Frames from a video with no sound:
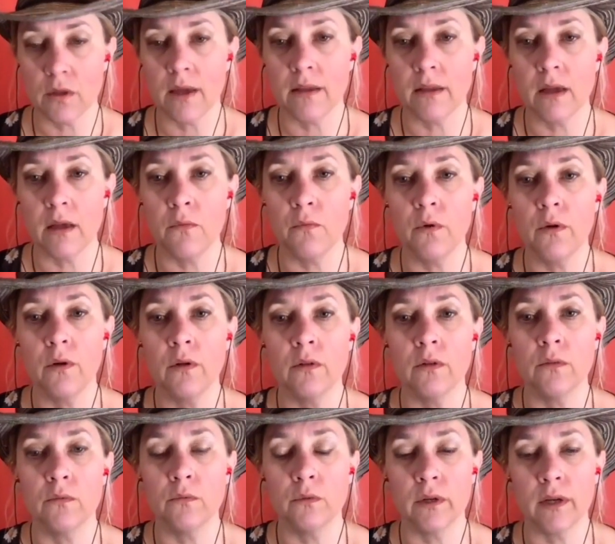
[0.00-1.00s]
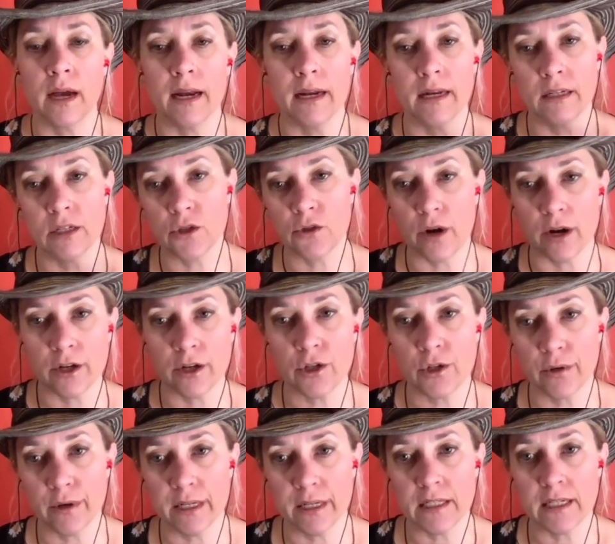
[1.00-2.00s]
and then we'll kind of
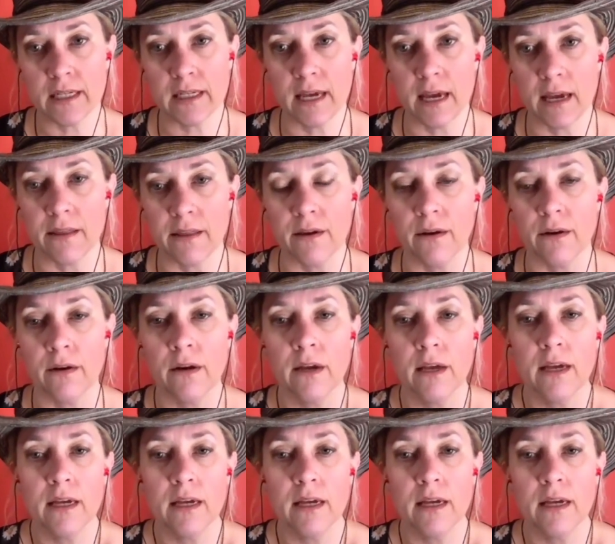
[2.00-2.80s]
structure it together,